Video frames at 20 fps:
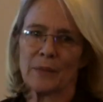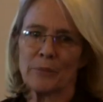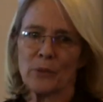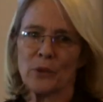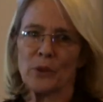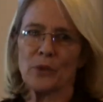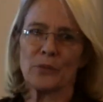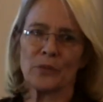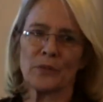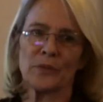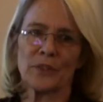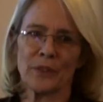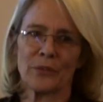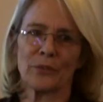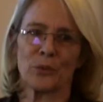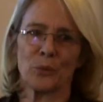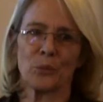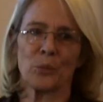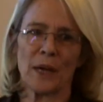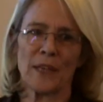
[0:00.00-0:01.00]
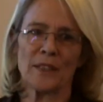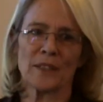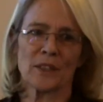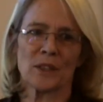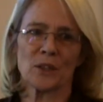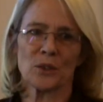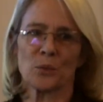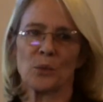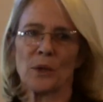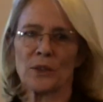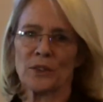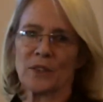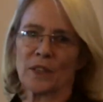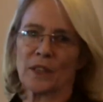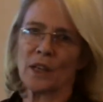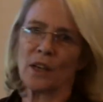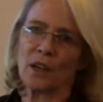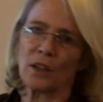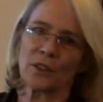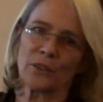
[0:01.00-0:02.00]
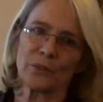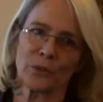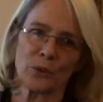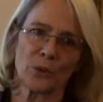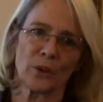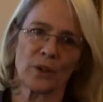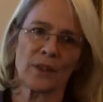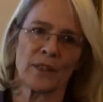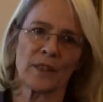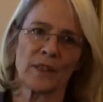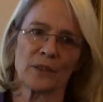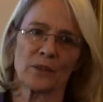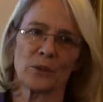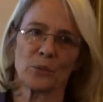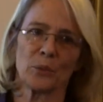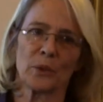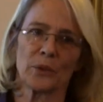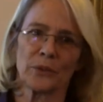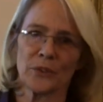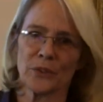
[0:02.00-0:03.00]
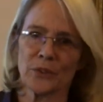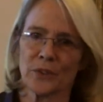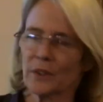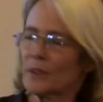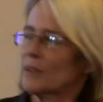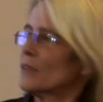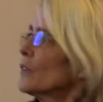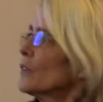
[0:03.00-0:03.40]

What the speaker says: they move in different ways because one's a carnivore and the other one's